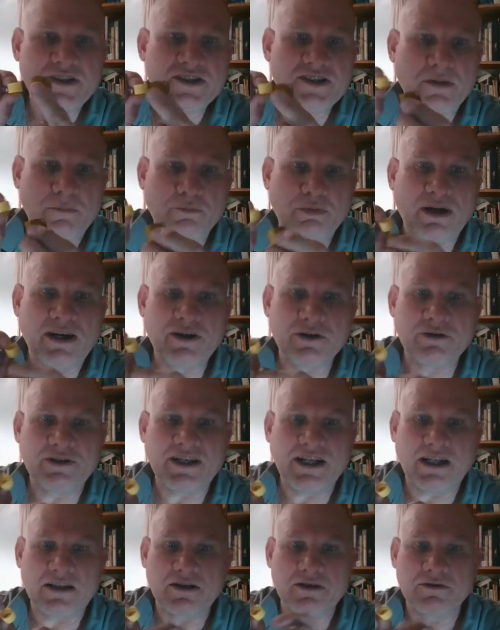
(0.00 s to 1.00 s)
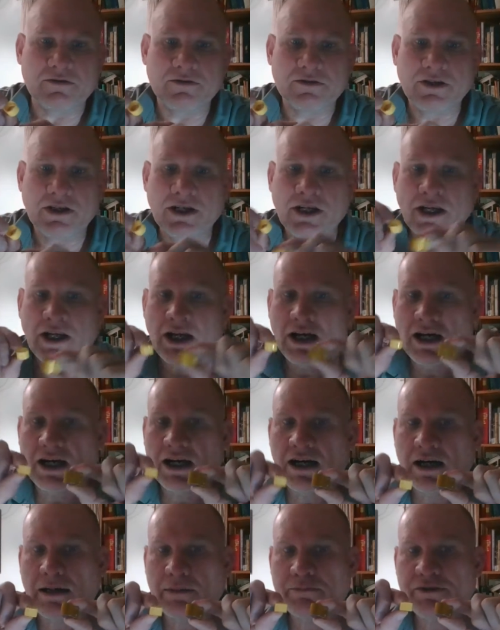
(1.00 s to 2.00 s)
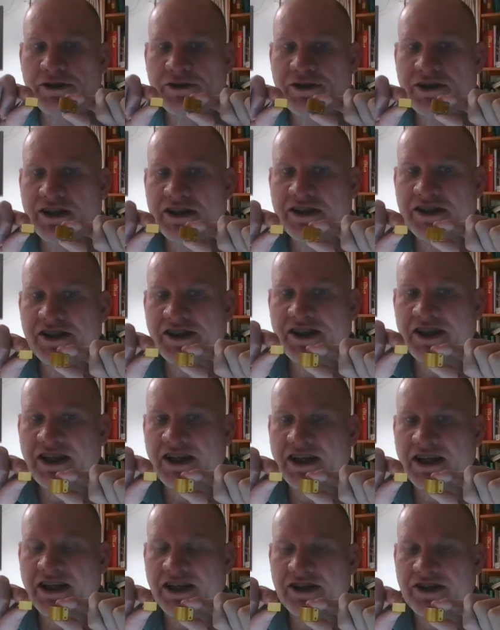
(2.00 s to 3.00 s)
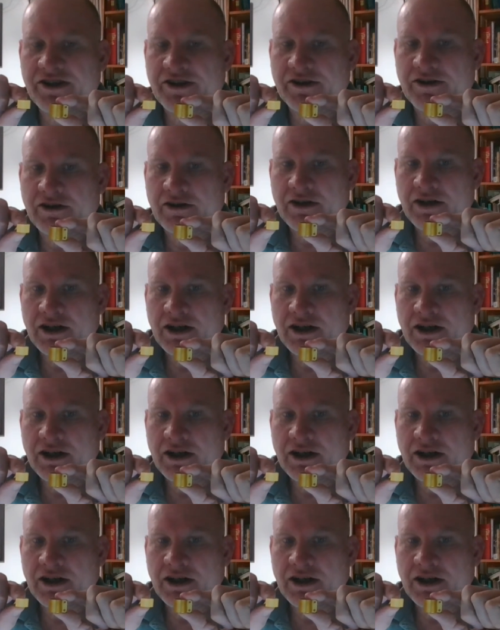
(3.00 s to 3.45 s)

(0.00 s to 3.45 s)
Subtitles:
It's a brighter yellow, so you can see it easier.